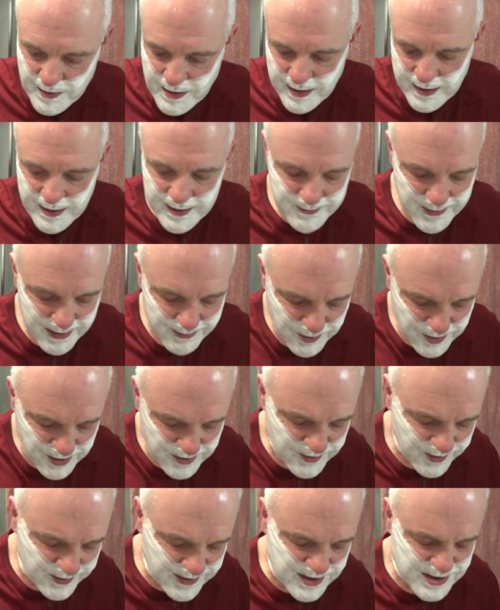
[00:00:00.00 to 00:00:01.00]
I'm going
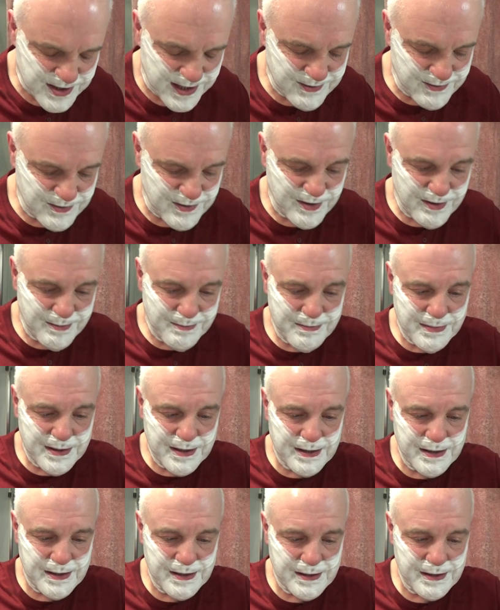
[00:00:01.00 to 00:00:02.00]
to turn this down to
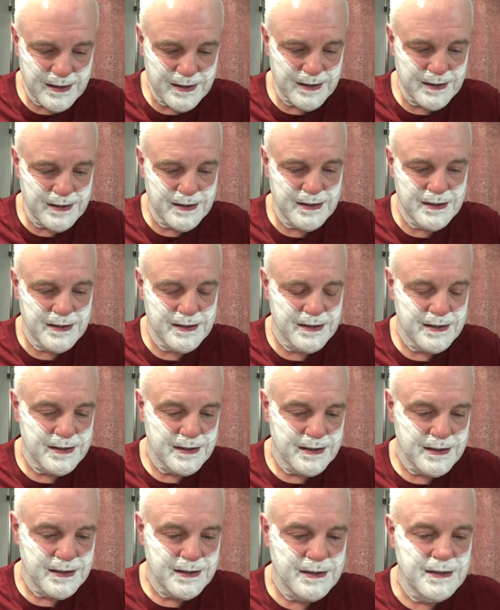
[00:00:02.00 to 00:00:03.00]
number...
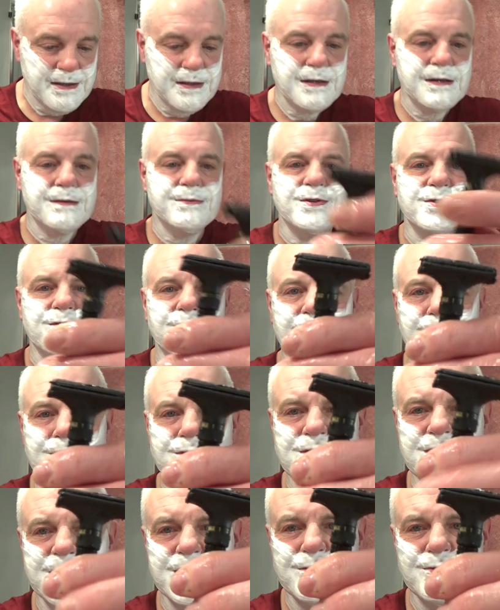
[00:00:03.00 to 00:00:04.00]
I'm just going to
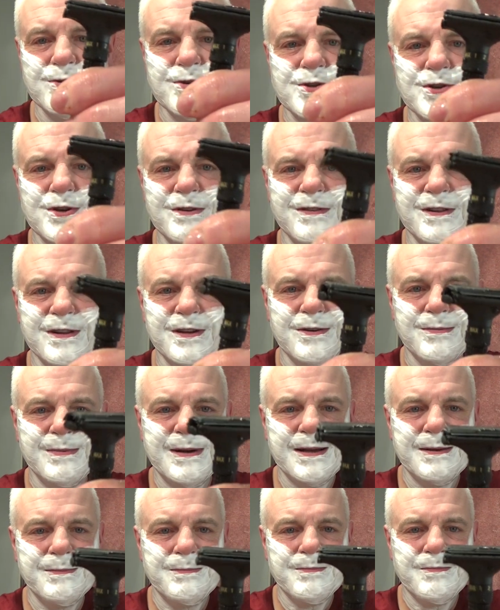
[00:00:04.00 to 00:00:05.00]
loosen the doors off a little
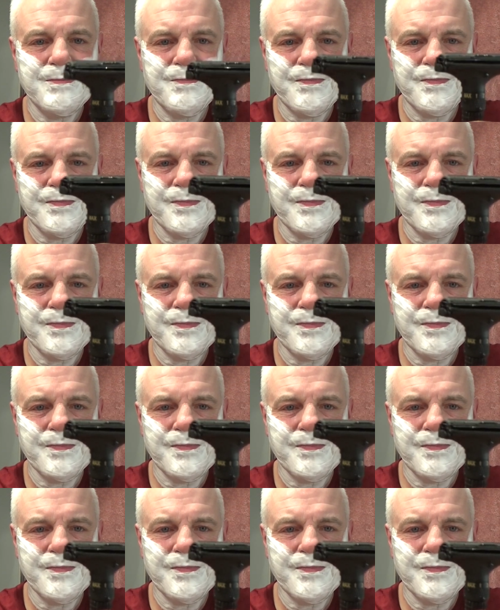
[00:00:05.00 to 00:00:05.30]
bit.